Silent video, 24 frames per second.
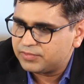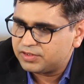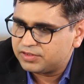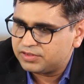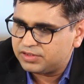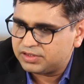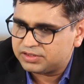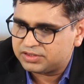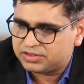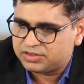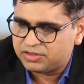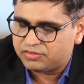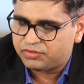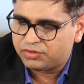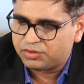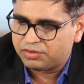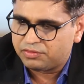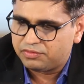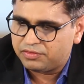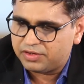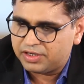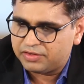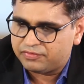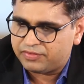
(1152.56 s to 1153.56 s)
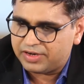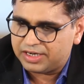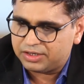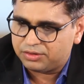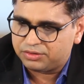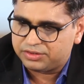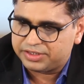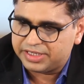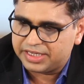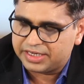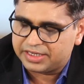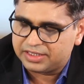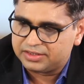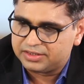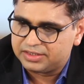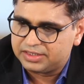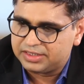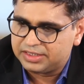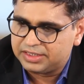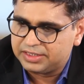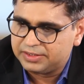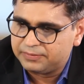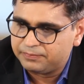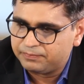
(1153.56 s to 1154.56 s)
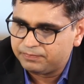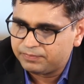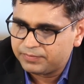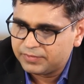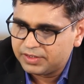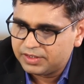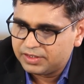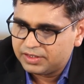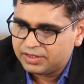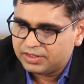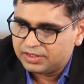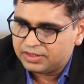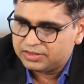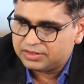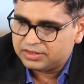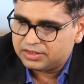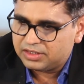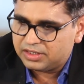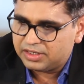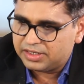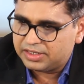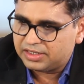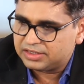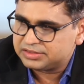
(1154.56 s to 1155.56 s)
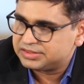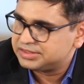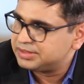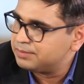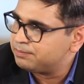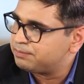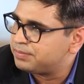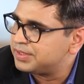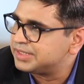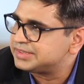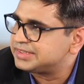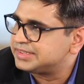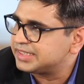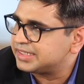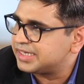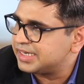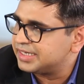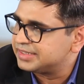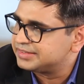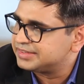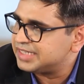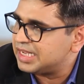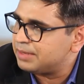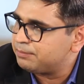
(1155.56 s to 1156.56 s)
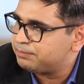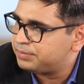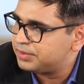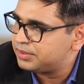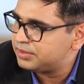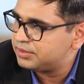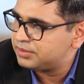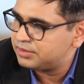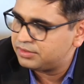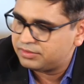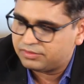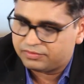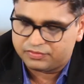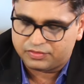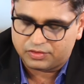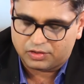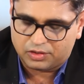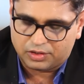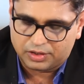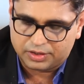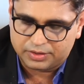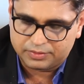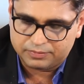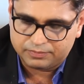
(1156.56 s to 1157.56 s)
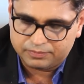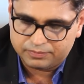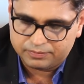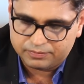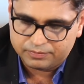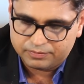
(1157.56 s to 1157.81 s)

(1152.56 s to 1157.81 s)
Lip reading: just if I to take in a simplistic example for